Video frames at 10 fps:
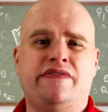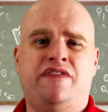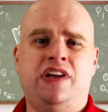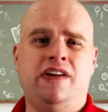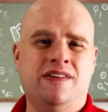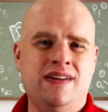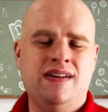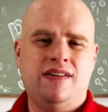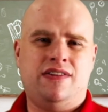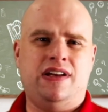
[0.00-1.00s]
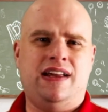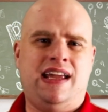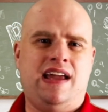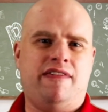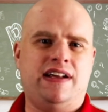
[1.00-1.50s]
for you than
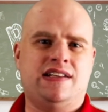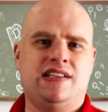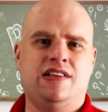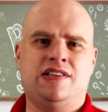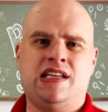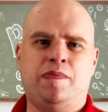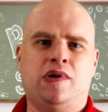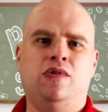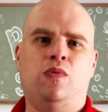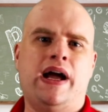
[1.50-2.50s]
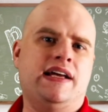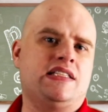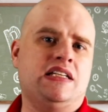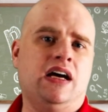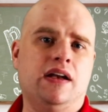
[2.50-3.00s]
adhering to the typical way it's
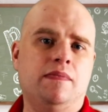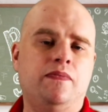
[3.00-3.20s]
done.